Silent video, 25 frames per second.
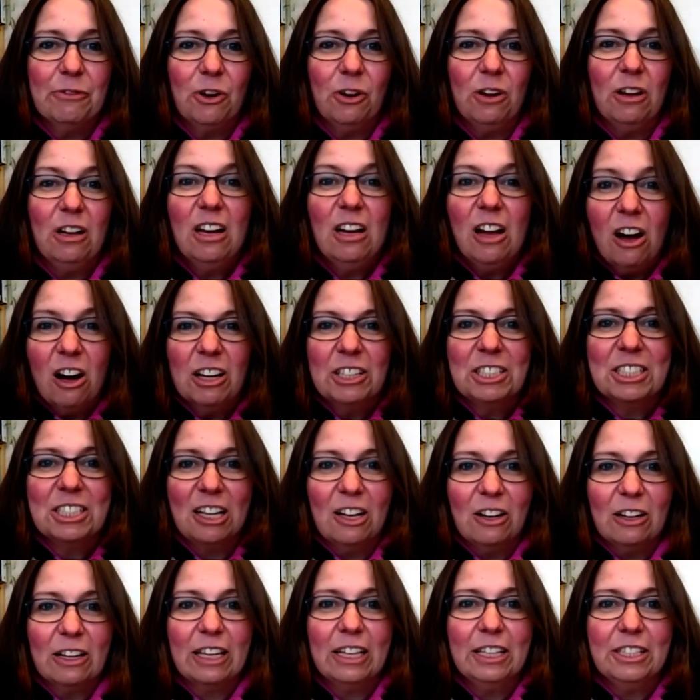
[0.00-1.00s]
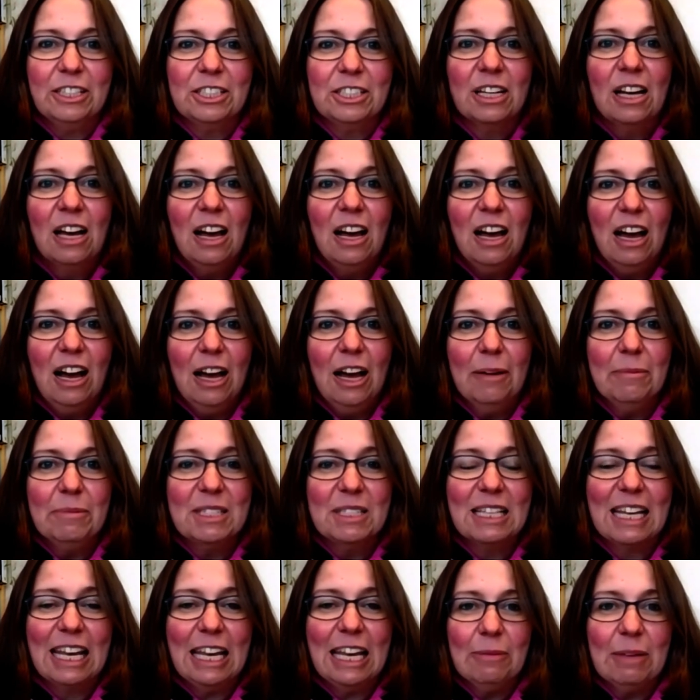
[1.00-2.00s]
got large luggage
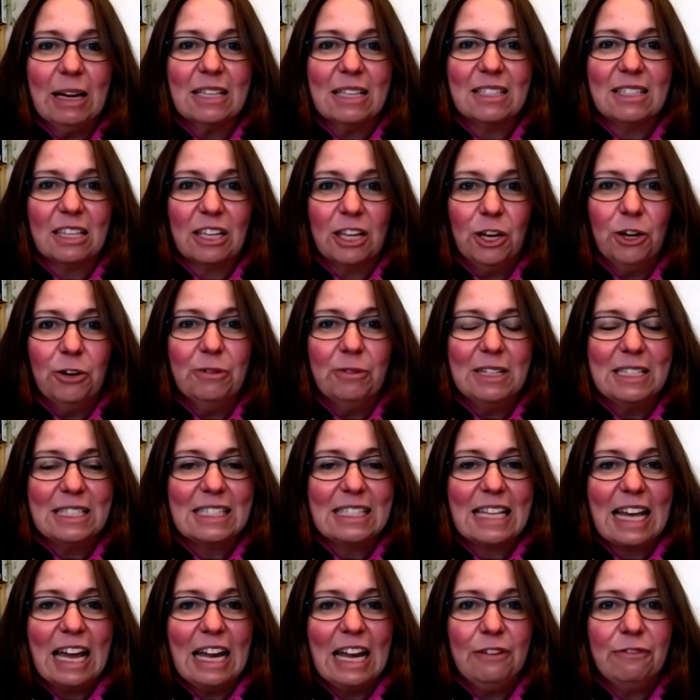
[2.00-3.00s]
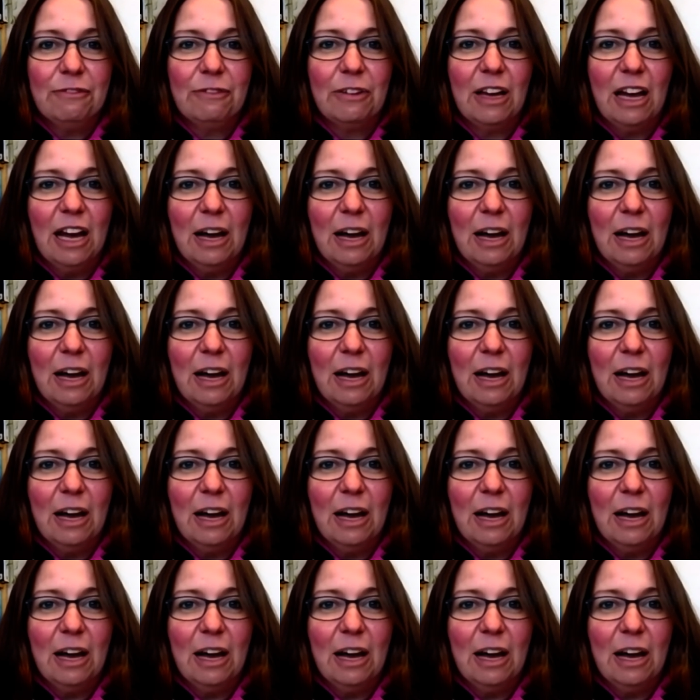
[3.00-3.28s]
to keep that secure and safe